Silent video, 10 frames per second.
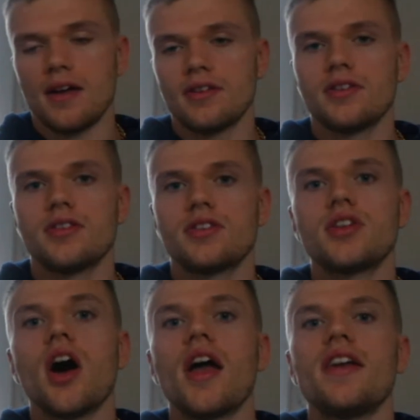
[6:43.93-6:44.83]

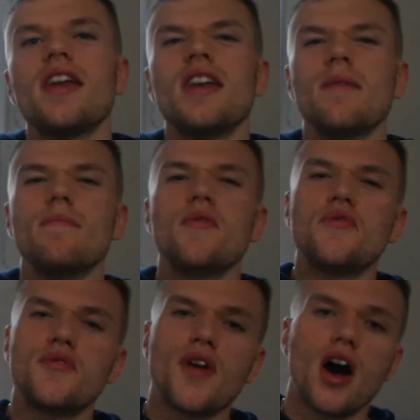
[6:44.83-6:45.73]
Sign number
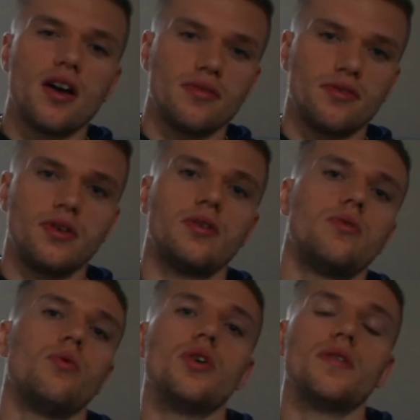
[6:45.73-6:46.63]
5
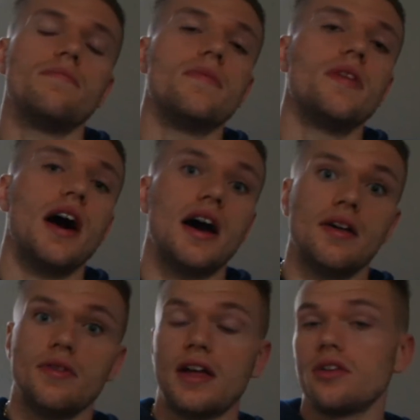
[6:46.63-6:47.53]

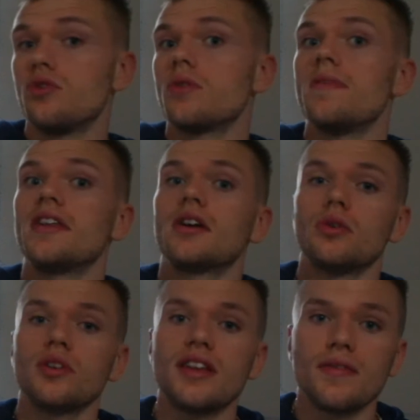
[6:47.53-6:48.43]
that you could be in a
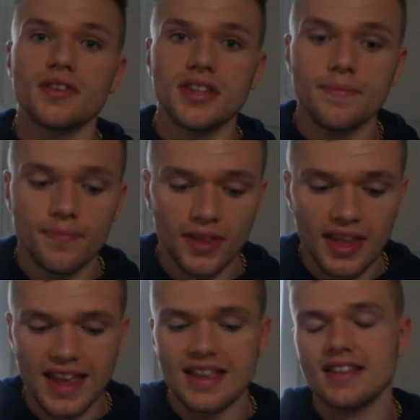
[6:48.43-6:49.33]
caloric deficit
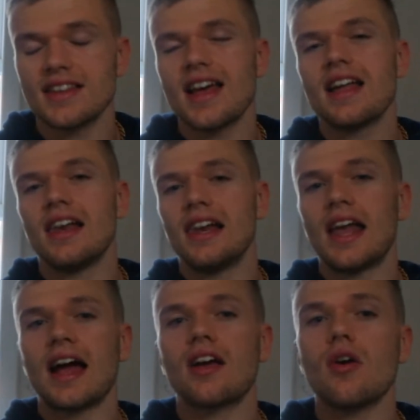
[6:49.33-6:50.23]
is
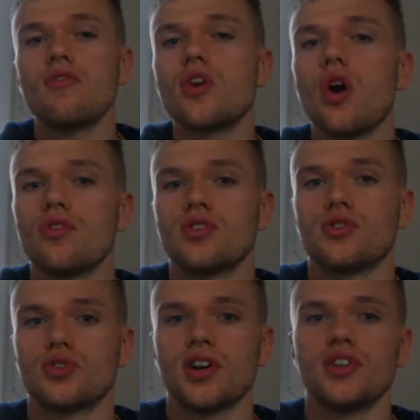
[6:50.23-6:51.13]
lack of
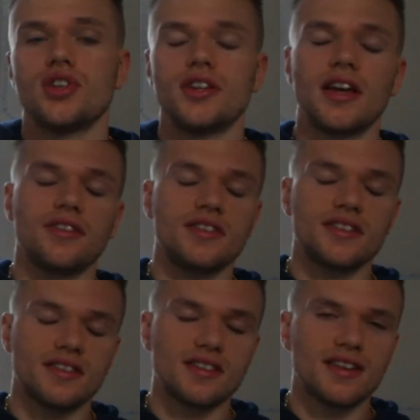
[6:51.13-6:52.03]
concentration. Now this
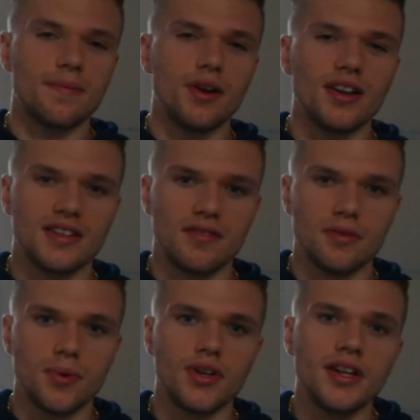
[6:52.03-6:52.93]
doesn't apply to
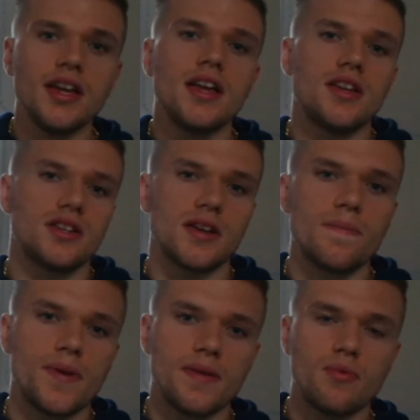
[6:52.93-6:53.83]
everybody. Some
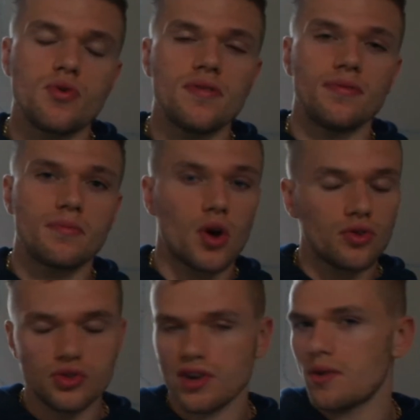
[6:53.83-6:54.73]
people can
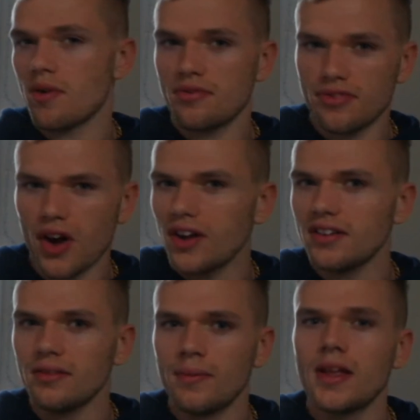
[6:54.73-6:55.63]
concentrate quite fine,
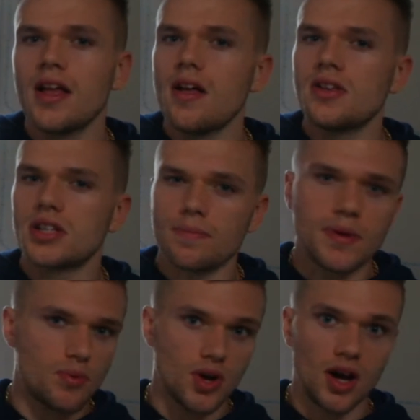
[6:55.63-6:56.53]
some
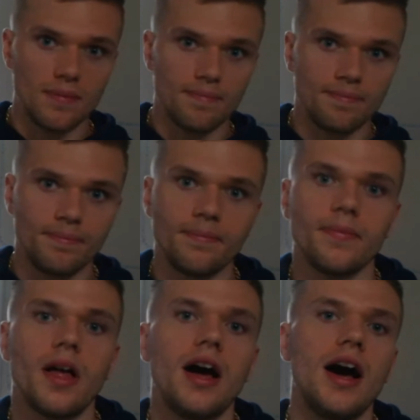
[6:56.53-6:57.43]
people can't.